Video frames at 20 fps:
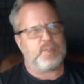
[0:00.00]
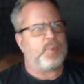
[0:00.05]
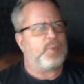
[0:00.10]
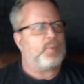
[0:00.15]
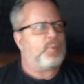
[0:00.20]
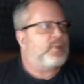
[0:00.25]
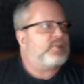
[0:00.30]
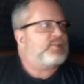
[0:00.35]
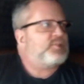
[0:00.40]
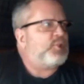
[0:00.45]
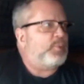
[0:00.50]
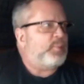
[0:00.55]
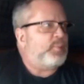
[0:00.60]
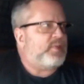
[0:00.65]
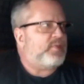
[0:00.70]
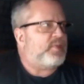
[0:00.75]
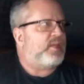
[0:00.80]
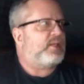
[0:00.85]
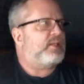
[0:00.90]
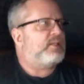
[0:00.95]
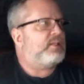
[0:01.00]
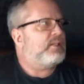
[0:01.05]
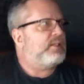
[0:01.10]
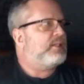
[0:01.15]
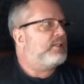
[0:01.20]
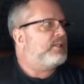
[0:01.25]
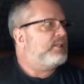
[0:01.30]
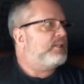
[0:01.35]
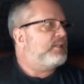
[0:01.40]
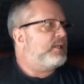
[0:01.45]
Someone once told me that,
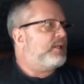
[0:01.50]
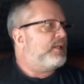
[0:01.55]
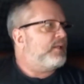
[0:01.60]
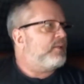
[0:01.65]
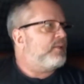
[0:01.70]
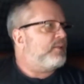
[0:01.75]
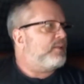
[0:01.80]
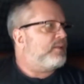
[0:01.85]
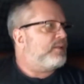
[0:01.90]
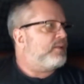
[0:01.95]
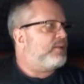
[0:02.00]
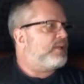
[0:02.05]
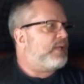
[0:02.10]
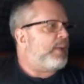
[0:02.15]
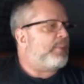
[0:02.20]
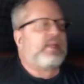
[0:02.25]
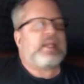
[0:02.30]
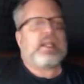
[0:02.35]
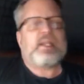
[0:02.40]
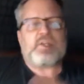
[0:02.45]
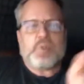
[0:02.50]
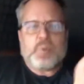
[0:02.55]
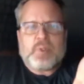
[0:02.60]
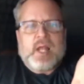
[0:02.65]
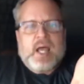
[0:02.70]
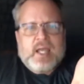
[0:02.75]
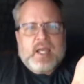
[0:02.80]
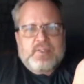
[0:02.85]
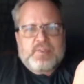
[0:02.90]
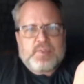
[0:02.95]
I mean, and you
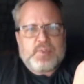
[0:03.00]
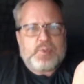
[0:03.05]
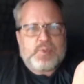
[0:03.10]
and I